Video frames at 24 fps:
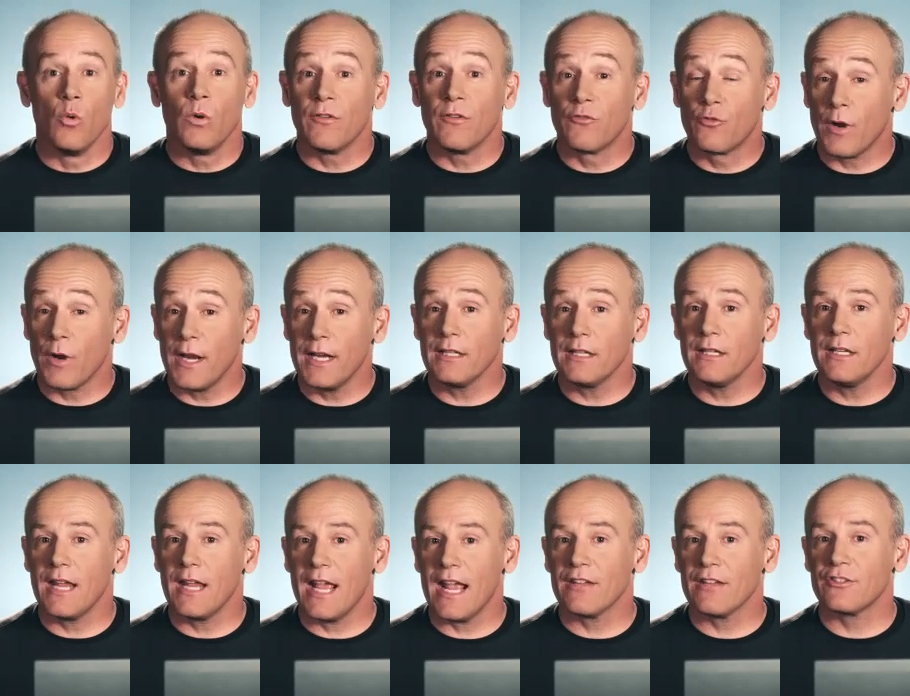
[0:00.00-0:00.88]
We have greatly
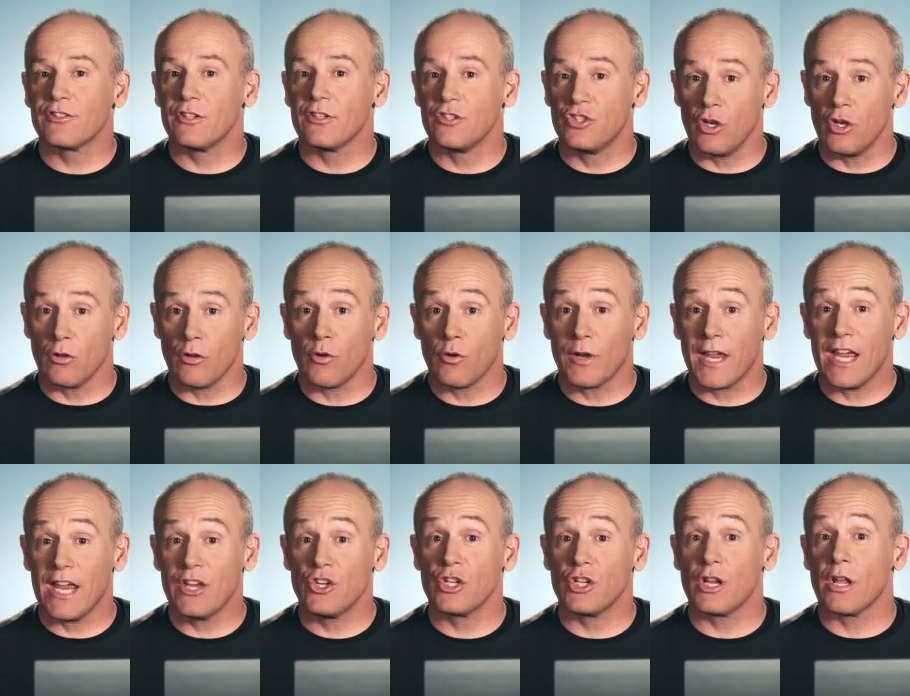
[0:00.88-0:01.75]
enhanced the
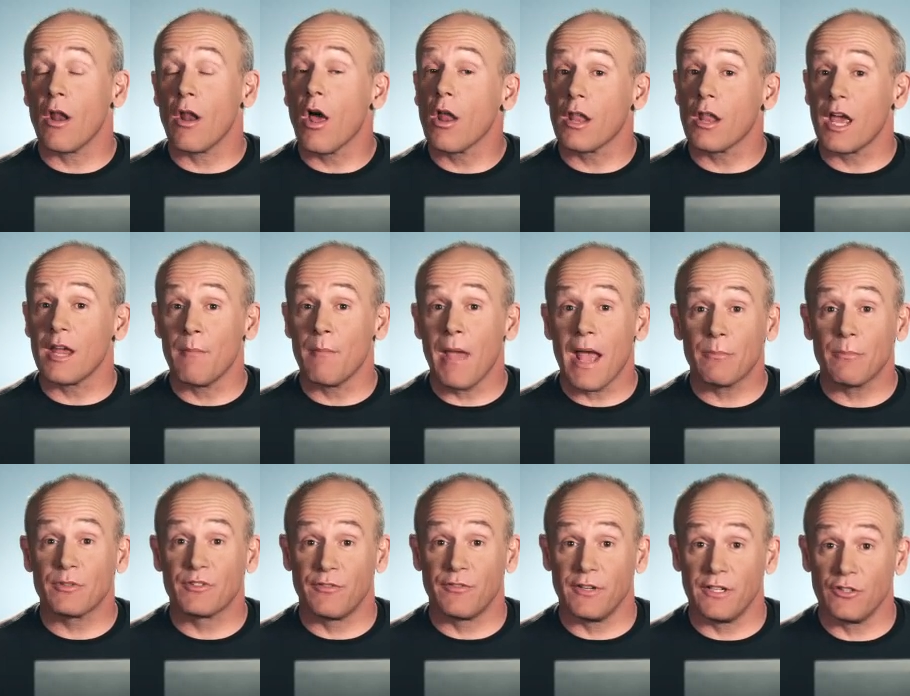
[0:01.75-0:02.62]
geolocation and online
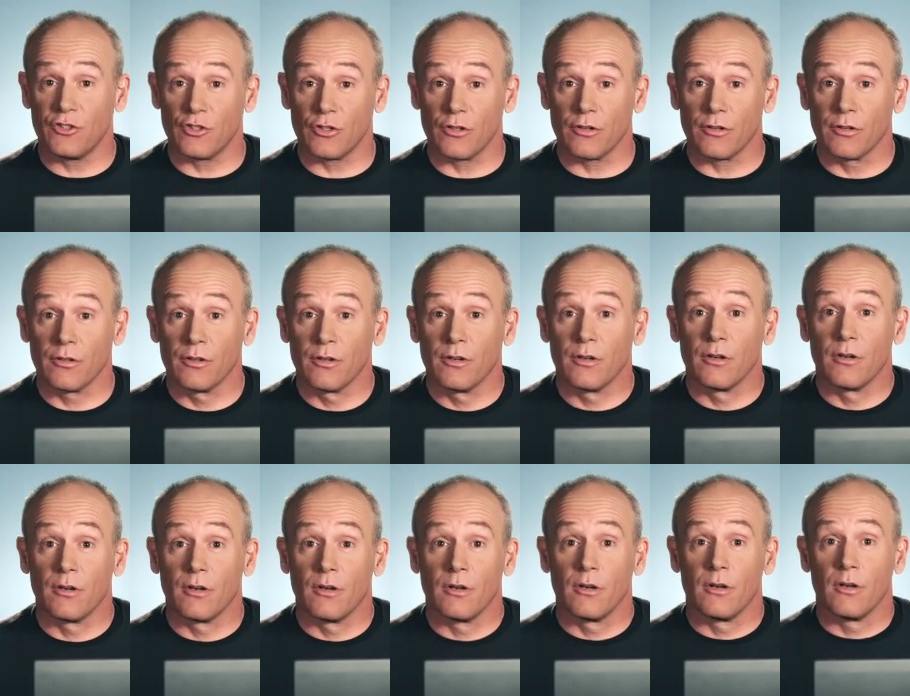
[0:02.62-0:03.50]
maps feature.
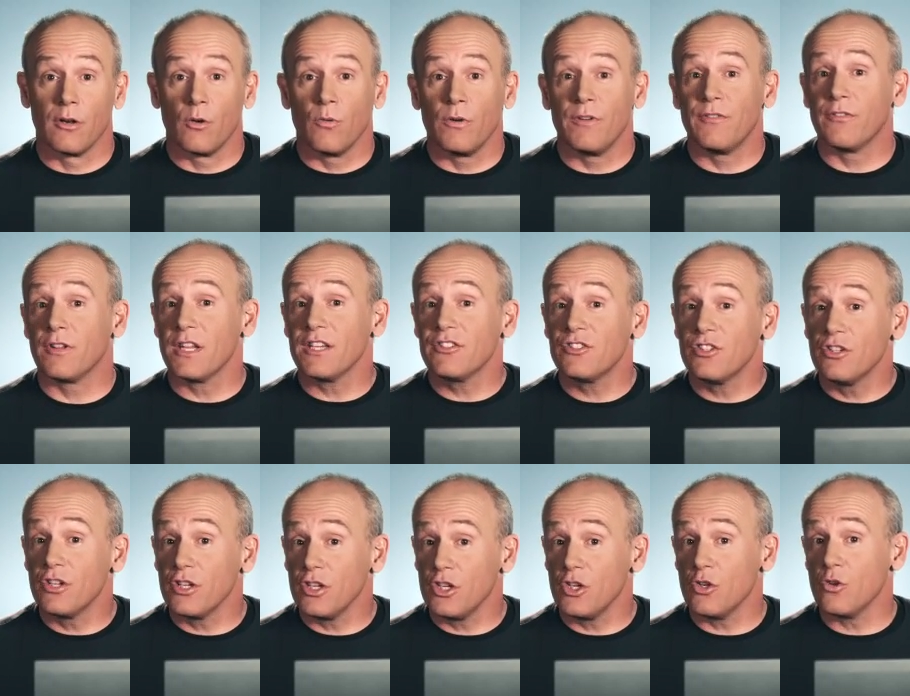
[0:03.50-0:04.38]
We've
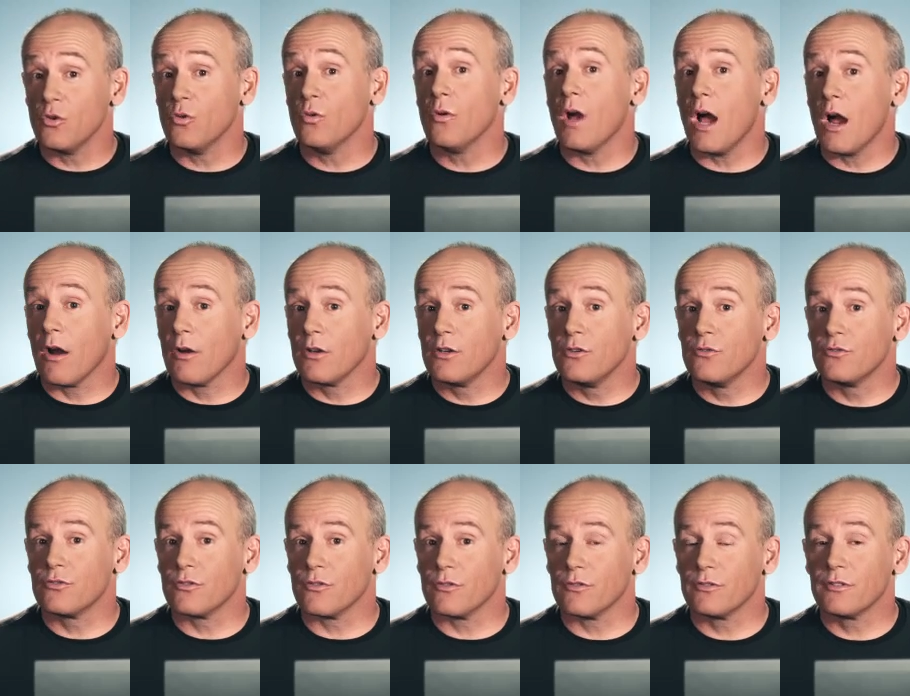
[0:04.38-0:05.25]
listened to you, our
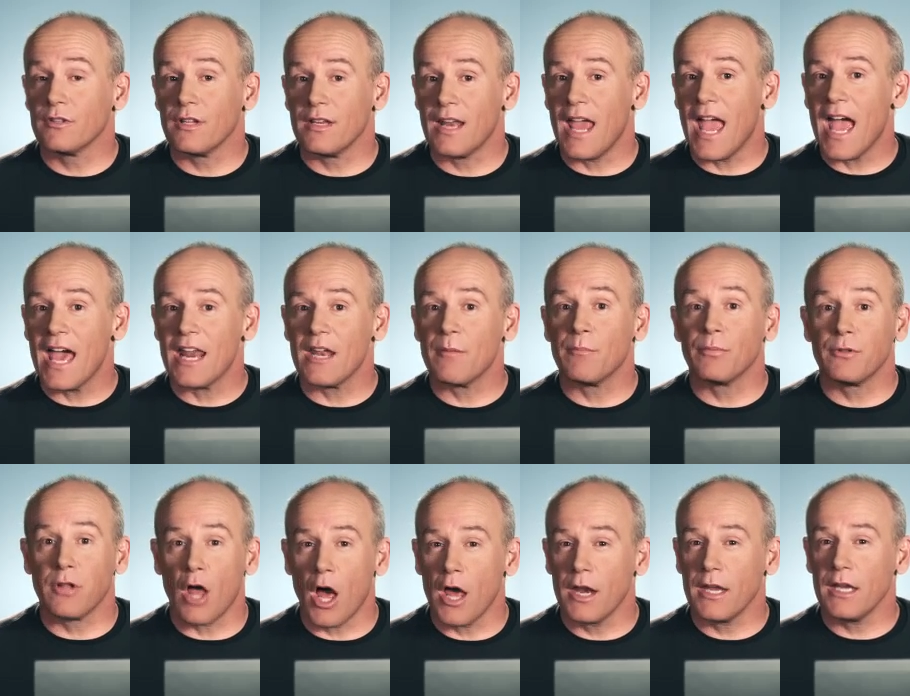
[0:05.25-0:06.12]
users, and added
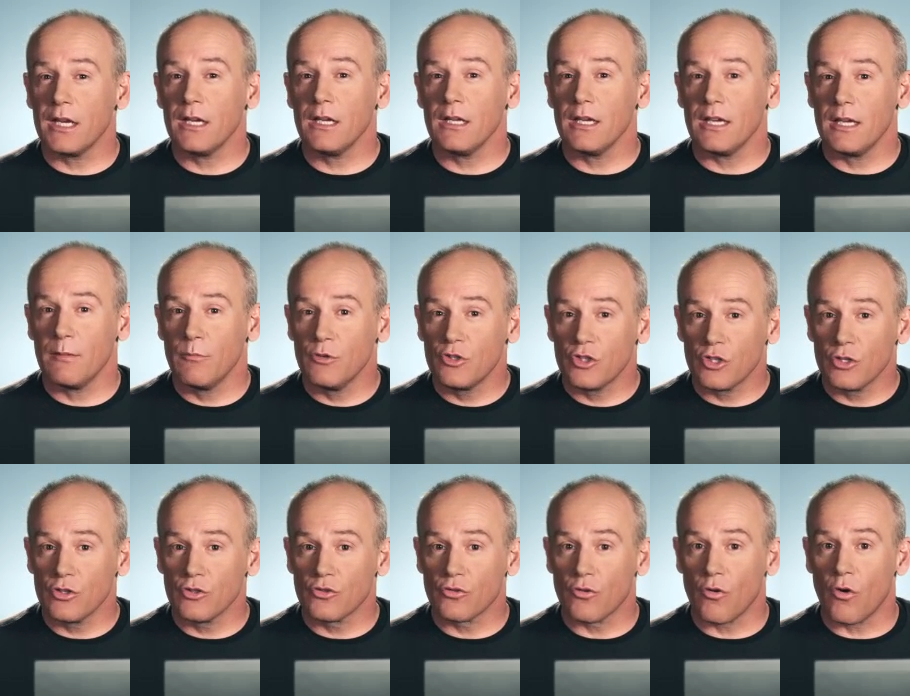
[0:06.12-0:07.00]
plotting, image
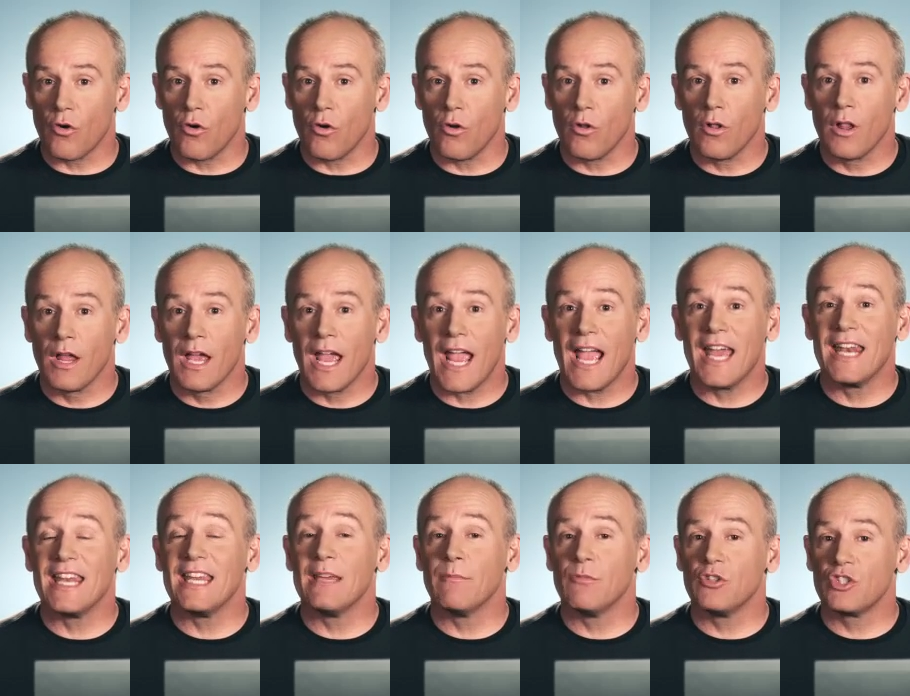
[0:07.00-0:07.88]
control,
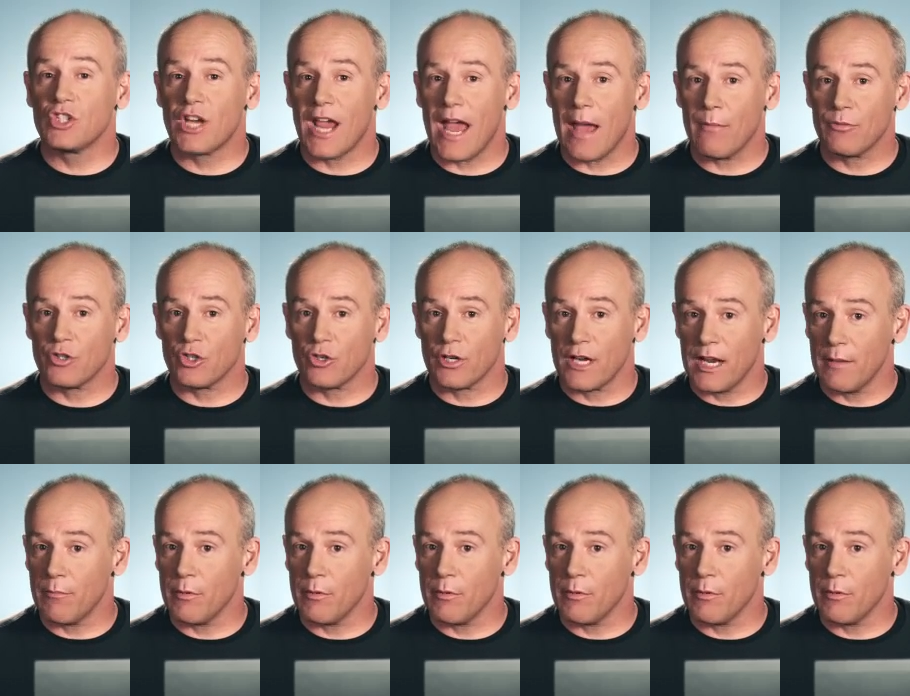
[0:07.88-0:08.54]
and image capture